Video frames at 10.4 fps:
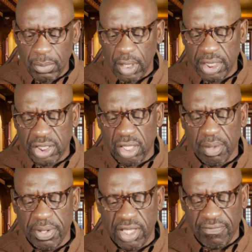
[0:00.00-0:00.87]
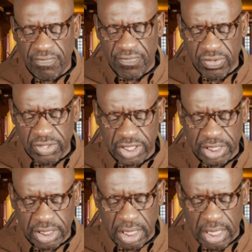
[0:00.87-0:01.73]
Let's talk about that
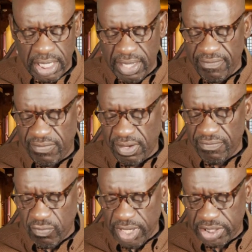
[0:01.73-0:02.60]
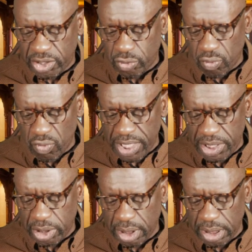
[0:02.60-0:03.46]
first level of
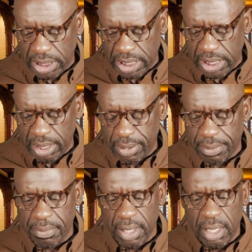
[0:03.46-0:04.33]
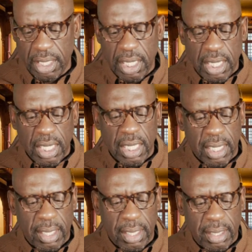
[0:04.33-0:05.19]
restoration here.
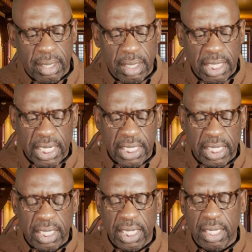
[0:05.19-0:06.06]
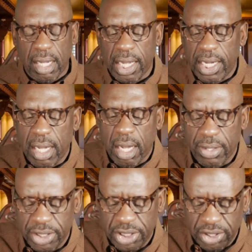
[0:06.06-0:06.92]
In
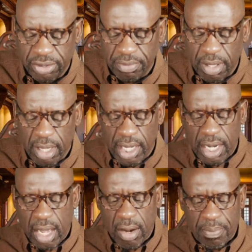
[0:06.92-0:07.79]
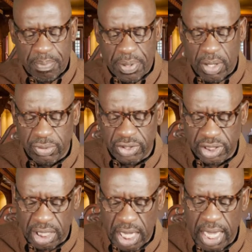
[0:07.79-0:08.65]
our
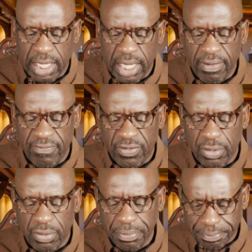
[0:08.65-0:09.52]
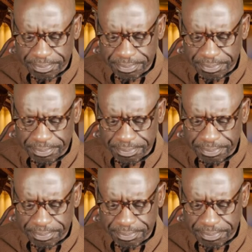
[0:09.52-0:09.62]
post, I gave you